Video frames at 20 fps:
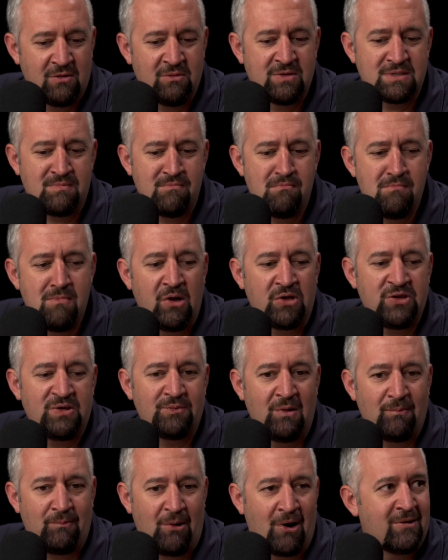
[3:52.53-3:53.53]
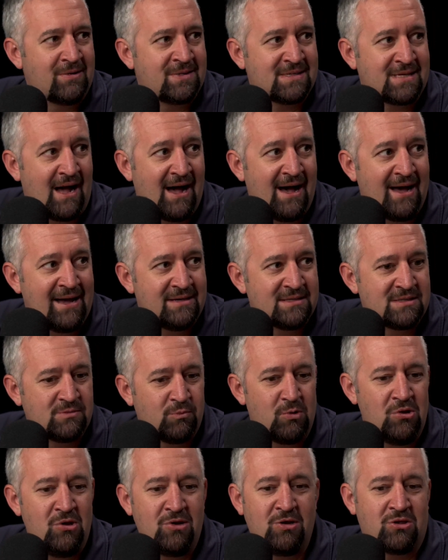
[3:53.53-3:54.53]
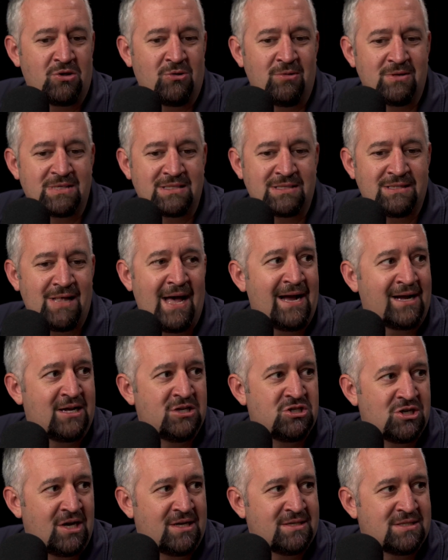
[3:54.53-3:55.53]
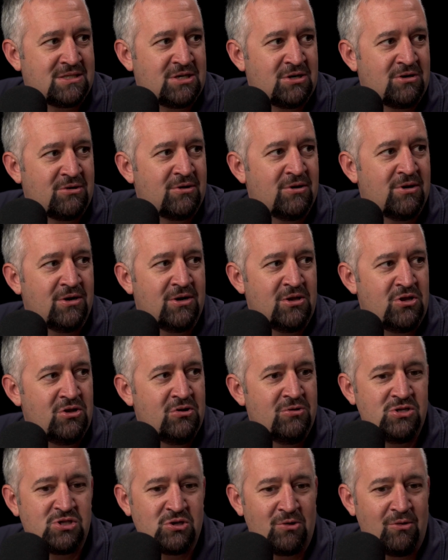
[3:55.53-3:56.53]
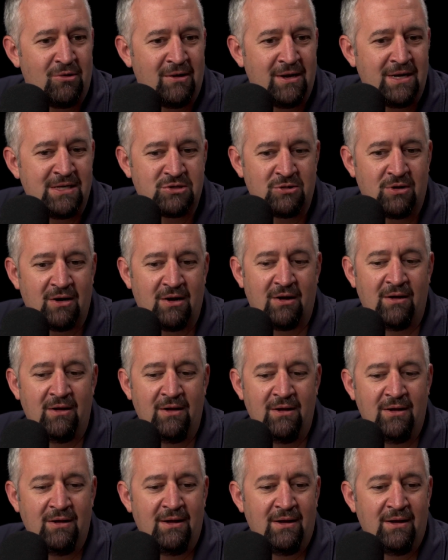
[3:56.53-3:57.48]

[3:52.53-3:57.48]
there was multiple parts guys where you could throw a slack adjuster or a U-joint or a